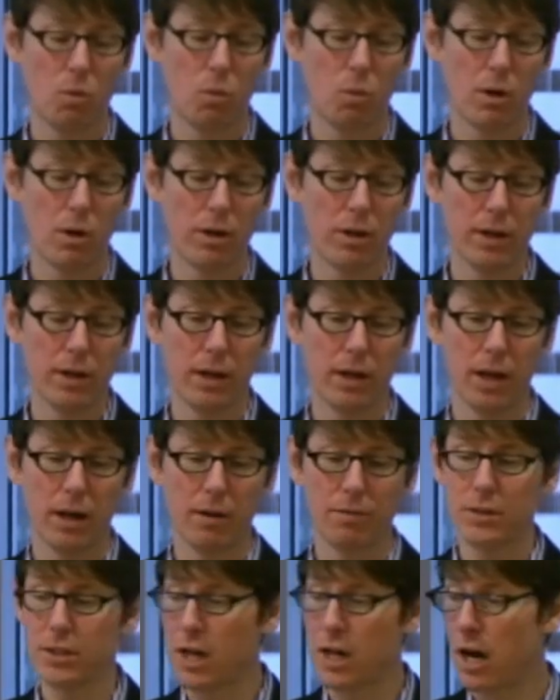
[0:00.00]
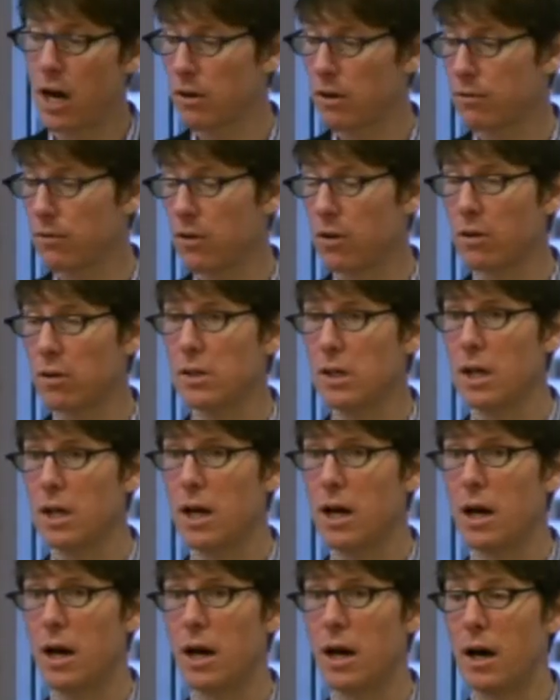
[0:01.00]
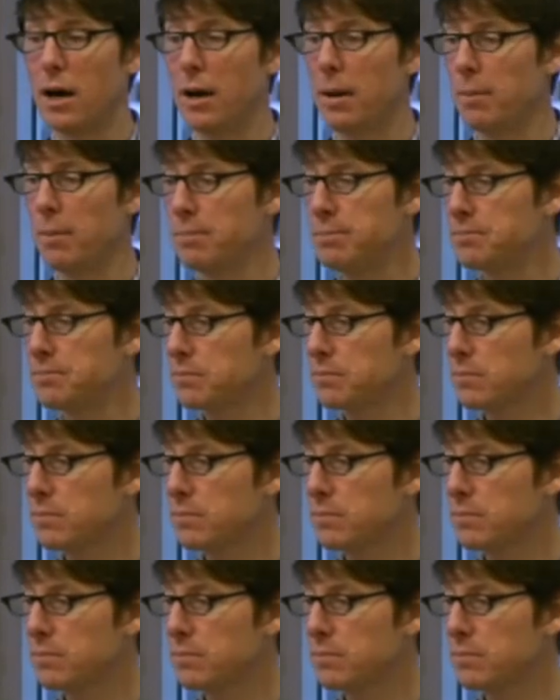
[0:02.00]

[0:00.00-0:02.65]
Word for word: or the uh, photographer. Um,